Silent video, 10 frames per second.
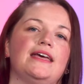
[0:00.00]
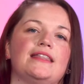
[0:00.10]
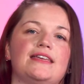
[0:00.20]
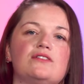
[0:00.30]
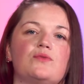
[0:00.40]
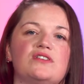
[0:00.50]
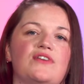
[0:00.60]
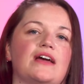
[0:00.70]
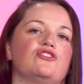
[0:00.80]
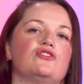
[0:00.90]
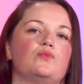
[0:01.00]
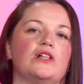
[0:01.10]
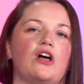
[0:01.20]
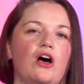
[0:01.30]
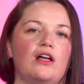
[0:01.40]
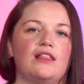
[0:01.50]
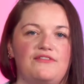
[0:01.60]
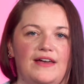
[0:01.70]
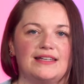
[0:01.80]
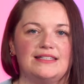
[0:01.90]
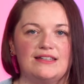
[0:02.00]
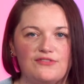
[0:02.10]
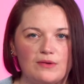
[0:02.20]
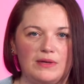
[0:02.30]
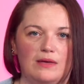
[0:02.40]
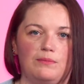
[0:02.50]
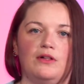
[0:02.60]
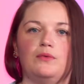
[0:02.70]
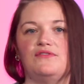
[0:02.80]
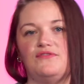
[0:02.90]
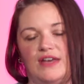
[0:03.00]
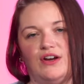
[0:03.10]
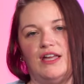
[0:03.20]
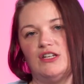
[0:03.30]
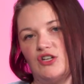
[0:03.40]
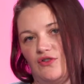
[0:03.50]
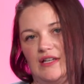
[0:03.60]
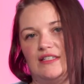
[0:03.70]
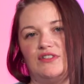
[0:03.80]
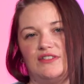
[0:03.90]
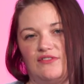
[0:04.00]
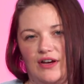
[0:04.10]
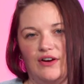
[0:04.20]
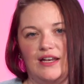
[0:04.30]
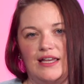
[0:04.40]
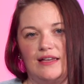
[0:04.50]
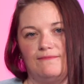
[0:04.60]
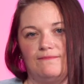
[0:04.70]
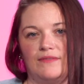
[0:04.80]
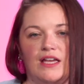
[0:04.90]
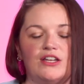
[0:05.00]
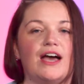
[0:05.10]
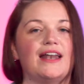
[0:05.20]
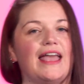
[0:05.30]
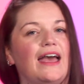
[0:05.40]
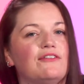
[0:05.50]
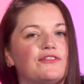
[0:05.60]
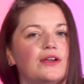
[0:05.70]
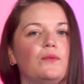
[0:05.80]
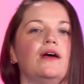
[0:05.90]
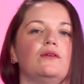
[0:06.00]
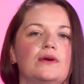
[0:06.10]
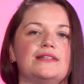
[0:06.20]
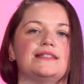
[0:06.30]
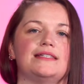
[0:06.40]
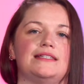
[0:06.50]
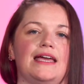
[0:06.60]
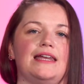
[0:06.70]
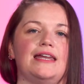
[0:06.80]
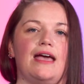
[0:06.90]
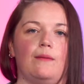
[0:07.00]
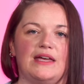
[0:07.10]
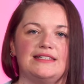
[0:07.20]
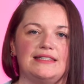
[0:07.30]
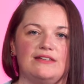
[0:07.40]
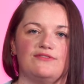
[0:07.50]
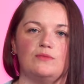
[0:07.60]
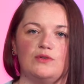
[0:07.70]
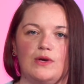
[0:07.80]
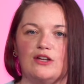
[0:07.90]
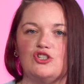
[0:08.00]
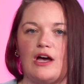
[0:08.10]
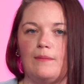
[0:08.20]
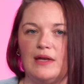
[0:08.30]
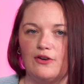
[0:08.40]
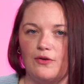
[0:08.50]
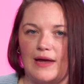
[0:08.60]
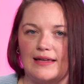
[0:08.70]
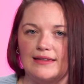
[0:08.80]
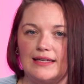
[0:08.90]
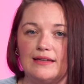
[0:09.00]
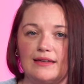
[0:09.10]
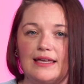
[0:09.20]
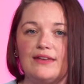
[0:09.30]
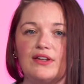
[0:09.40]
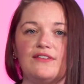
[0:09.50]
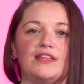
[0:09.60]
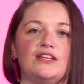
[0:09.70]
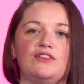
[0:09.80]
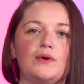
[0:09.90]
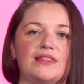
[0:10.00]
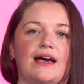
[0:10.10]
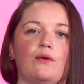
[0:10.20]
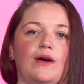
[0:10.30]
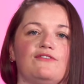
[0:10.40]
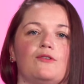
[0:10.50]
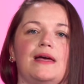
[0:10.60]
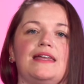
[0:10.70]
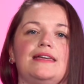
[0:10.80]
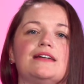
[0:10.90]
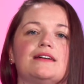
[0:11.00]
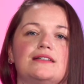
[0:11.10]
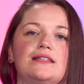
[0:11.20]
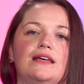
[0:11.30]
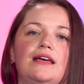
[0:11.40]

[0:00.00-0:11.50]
these risk factors will all affect different people with varying degrees of severity. Not everyone will sustain an MSD from doing a job incorrectly, even if they do it that way for many years.